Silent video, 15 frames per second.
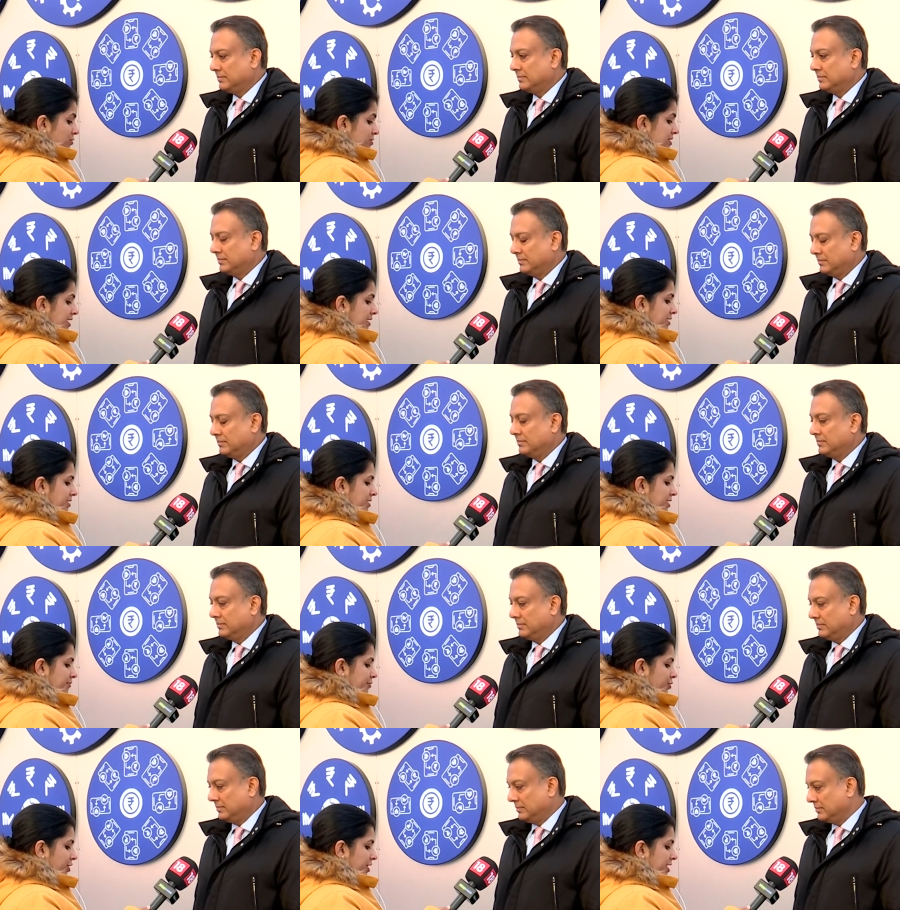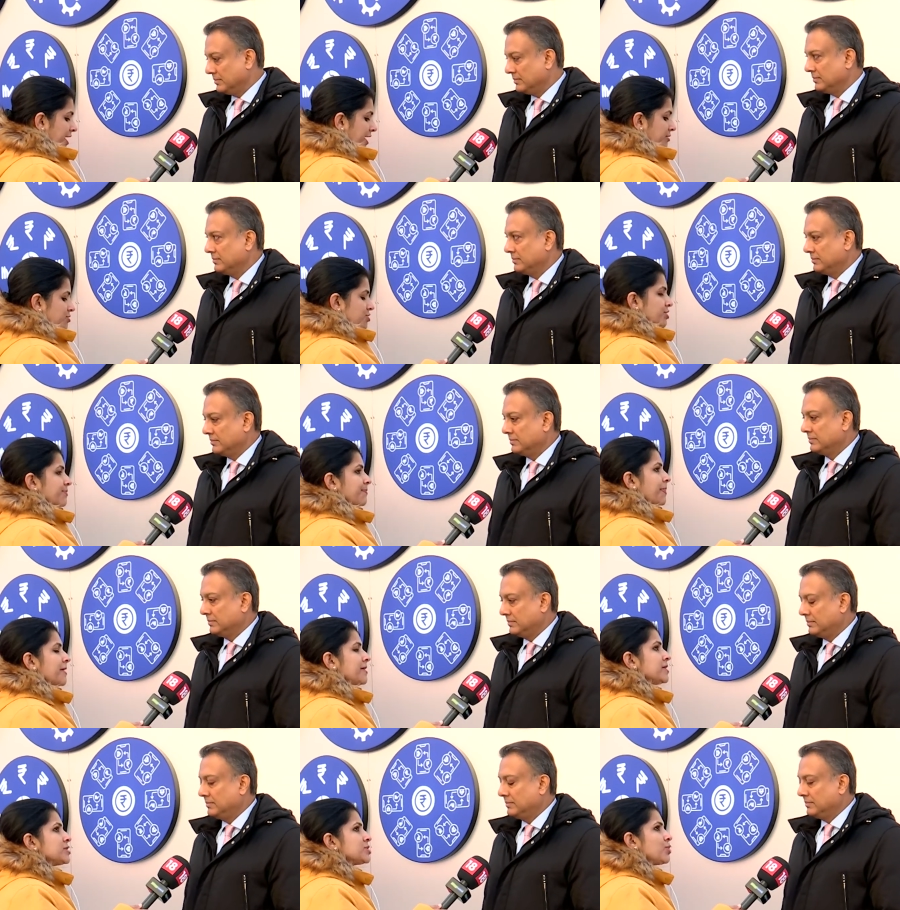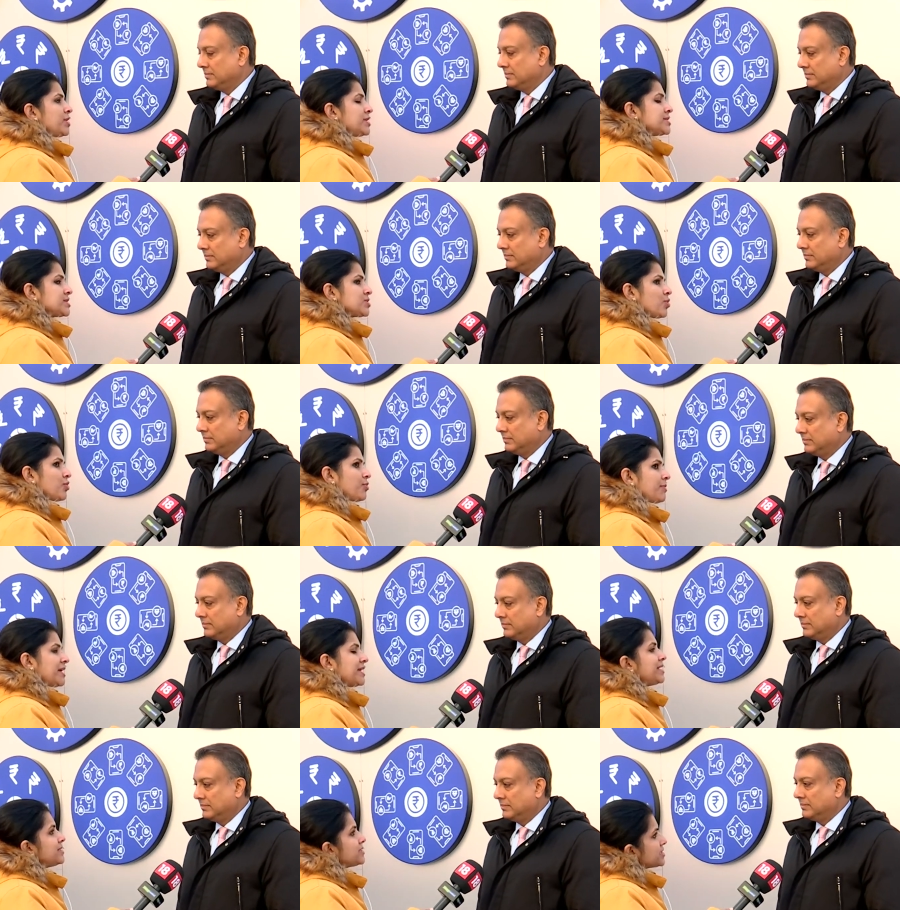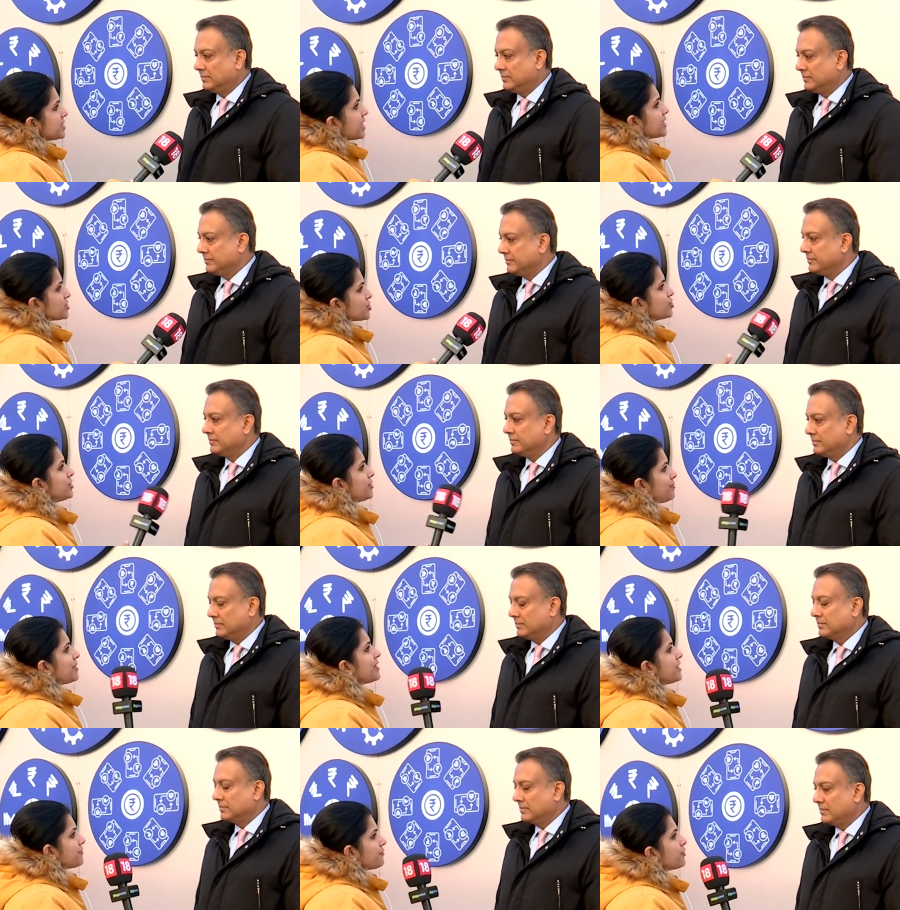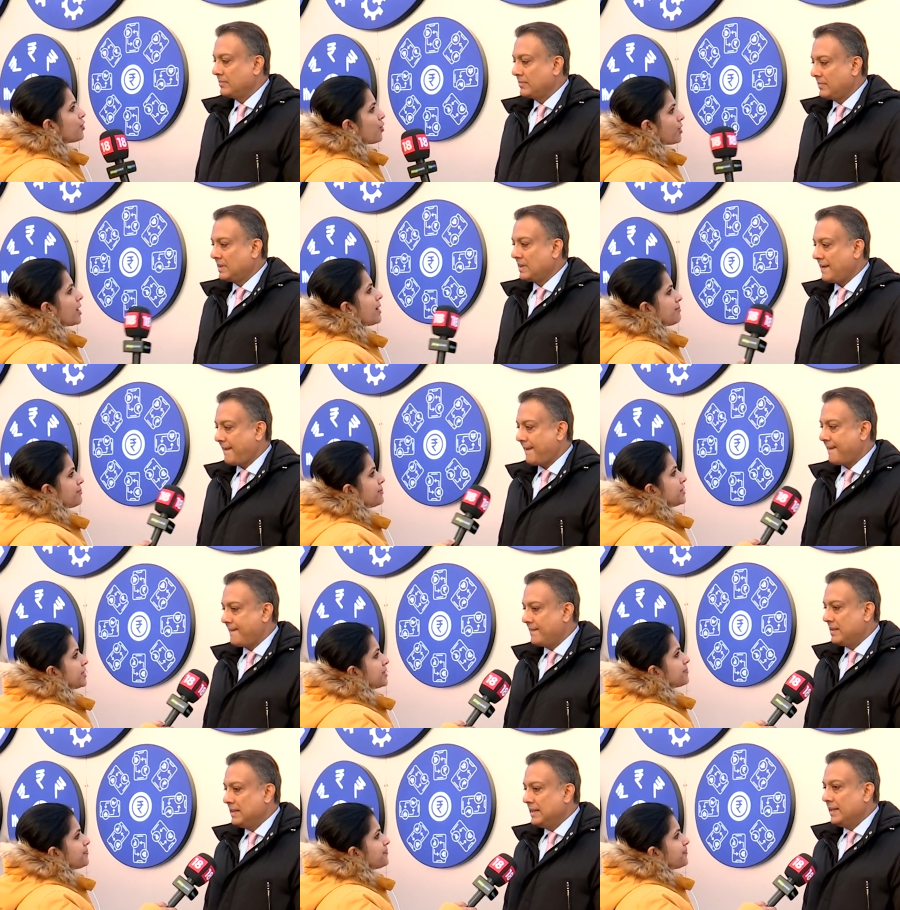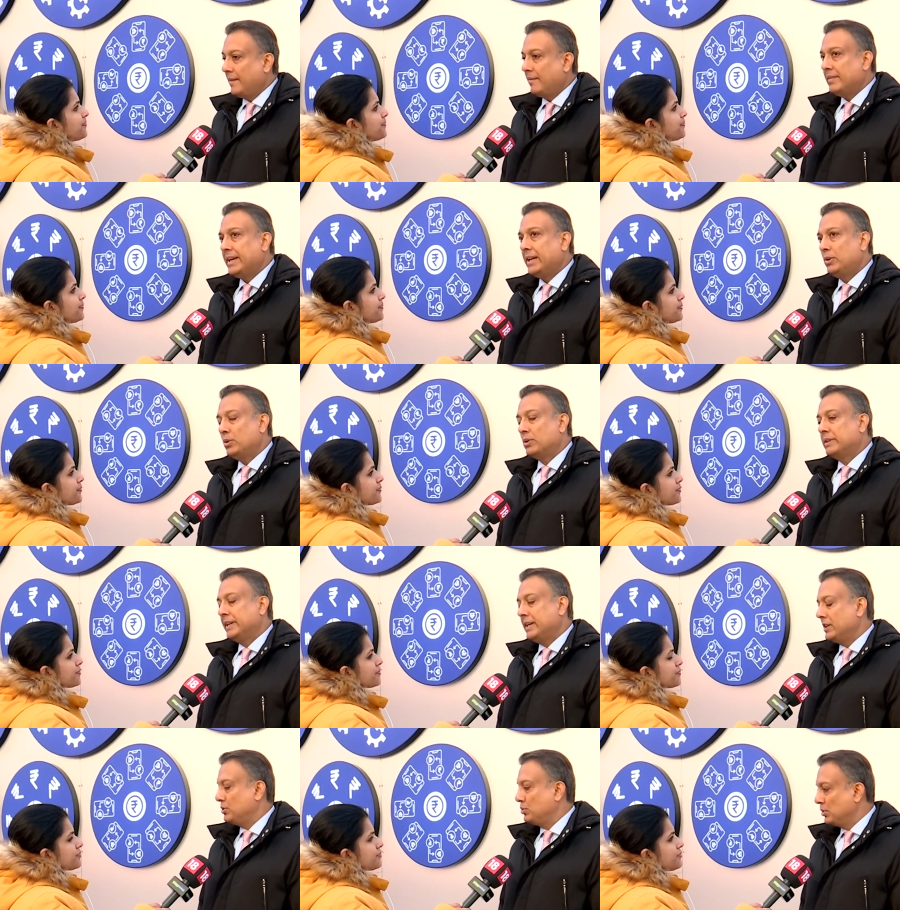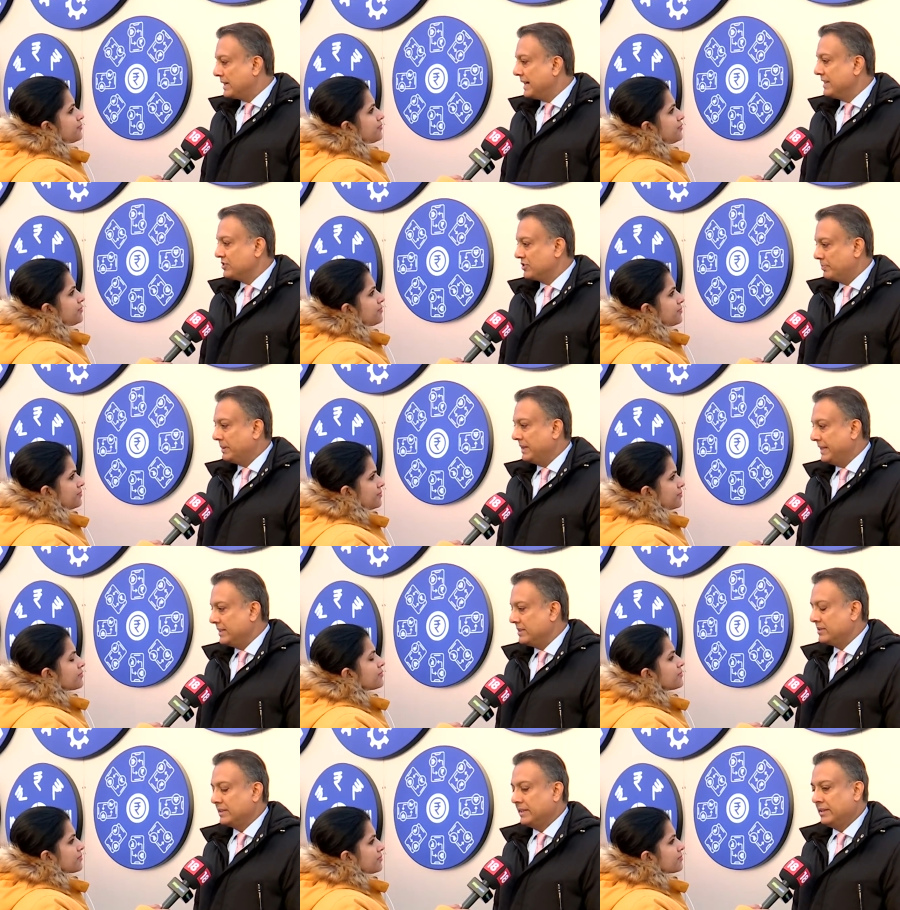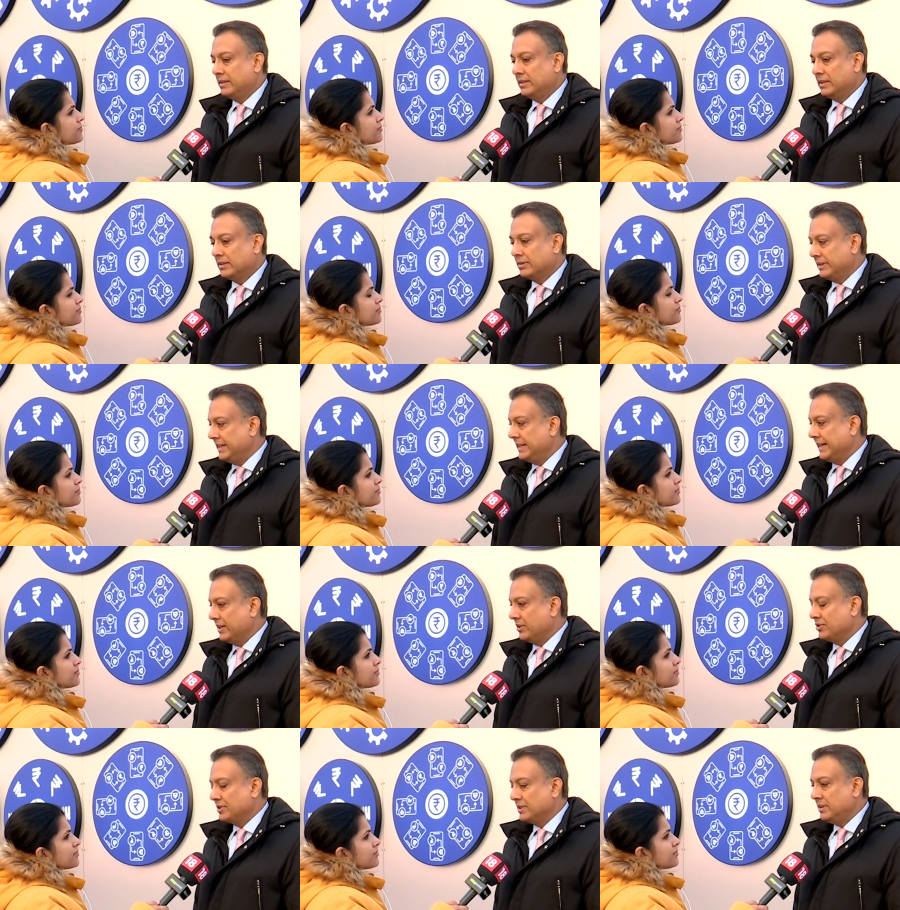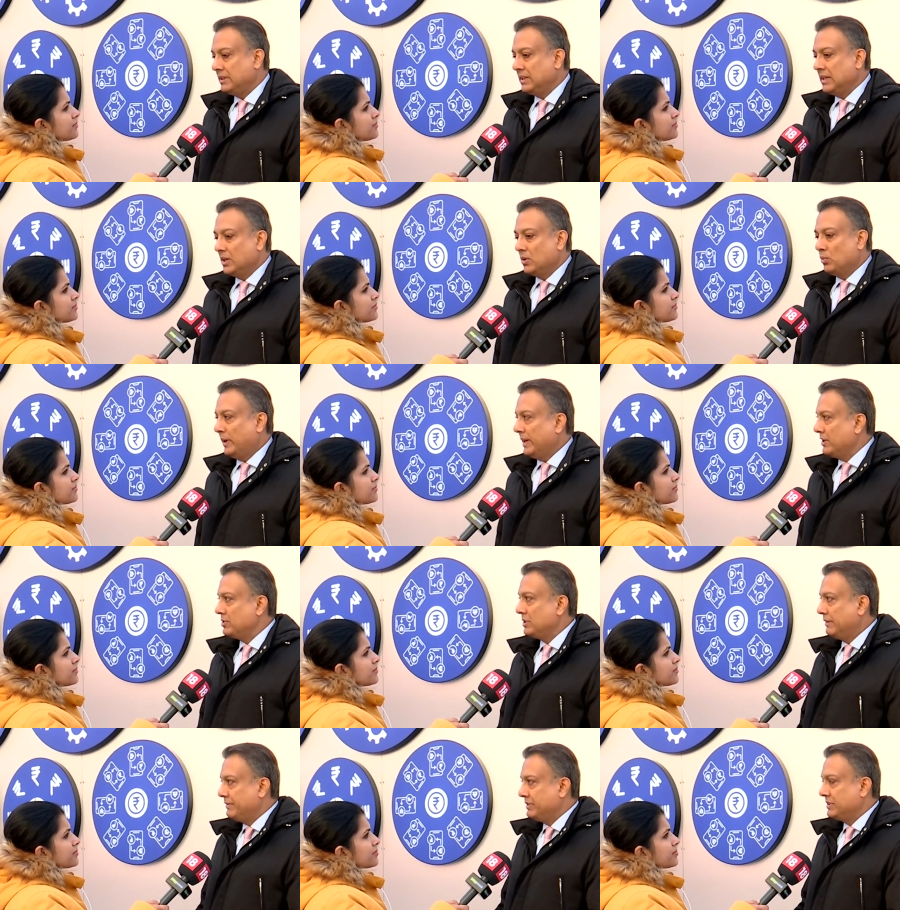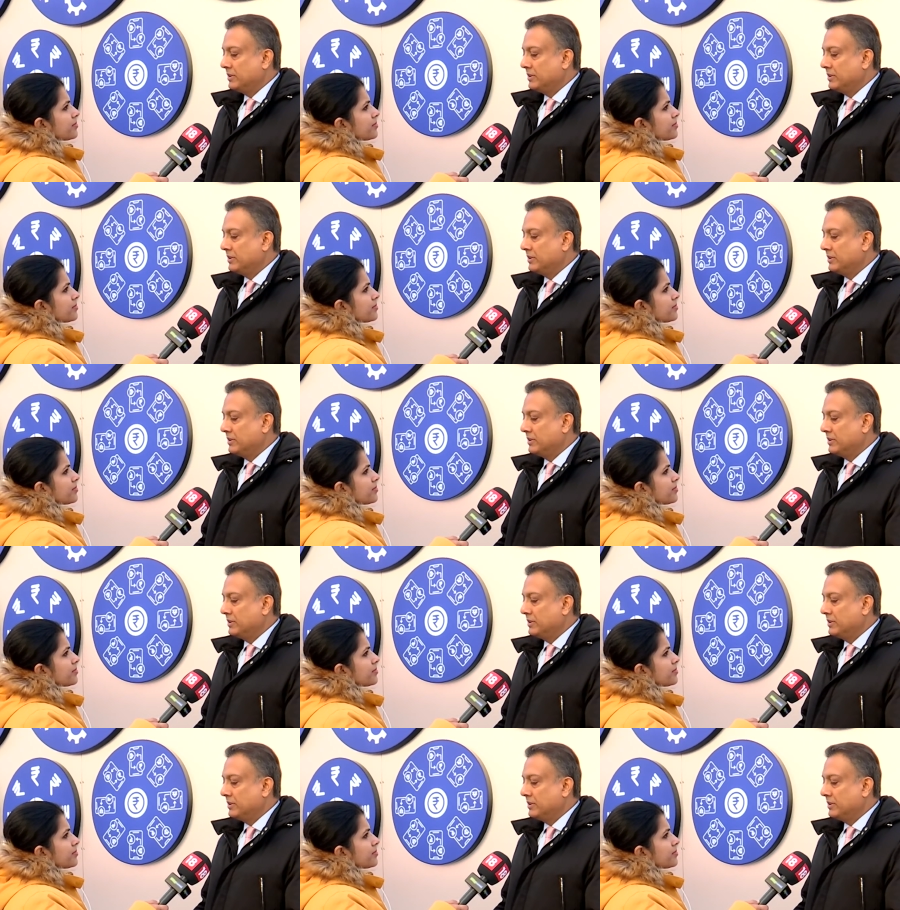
Speaker 1: and IOC in India for green hydrogen. So is this going to be an international play for your company?
Speaker 2: Yeah, look, there are two kinds of plays in green hydrogen. One is